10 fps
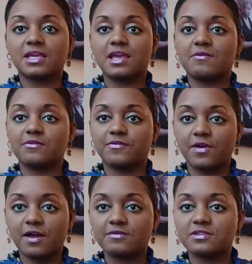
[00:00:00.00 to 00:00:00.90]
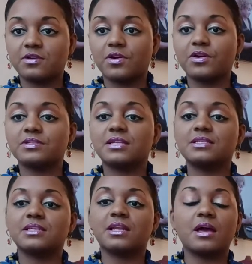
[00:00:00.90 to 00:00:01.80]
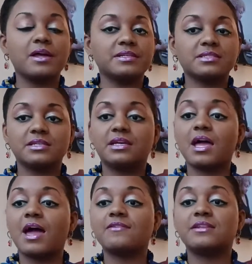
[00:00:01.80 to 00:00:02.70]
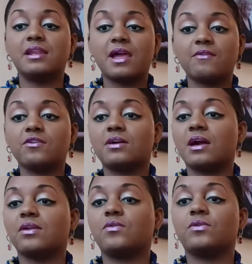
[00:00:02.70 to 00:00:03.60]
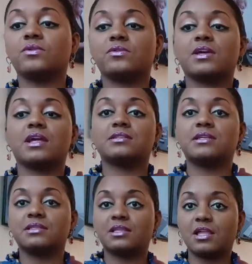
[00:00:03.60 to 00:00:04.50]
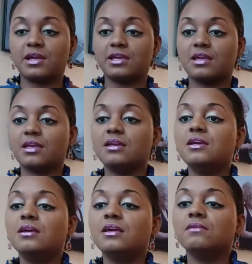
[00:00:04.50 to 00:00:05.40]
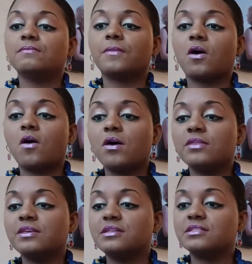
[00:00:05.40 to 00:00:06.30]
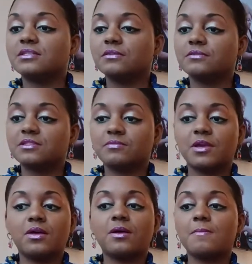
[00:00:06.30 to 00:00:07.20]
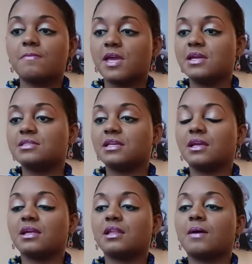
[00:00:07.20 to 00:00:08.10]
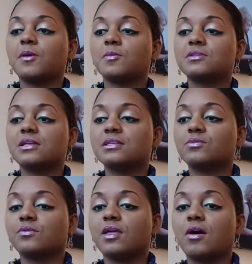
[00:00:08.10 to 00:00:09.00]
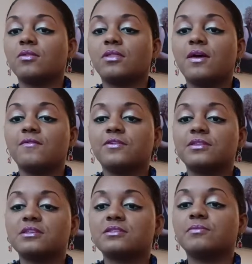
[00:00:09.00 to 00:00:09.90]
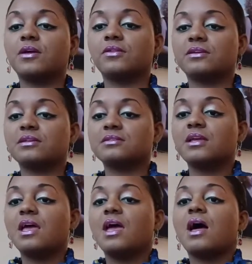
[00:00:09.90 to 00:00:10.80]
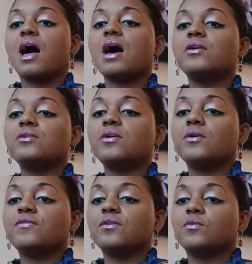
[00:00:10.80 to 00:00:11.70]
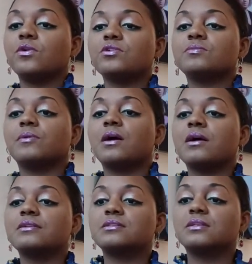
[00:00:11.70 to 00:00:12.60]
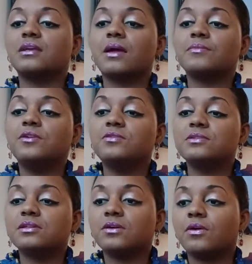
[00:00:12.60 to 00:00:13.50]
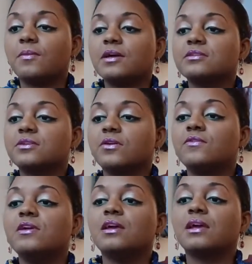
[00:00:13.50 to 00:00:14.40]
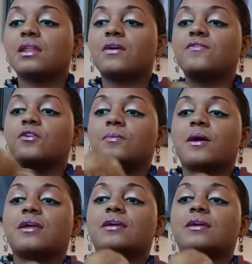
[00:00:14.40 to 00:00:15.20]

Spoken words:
They gave it 5 stars. They said, honestly, I've never got an oil that I didn't like. All these smell amazing, and I'm obsessed with how lovely this smell is. I don't know if it works, but honestly, I'm using it on myself, and I feel my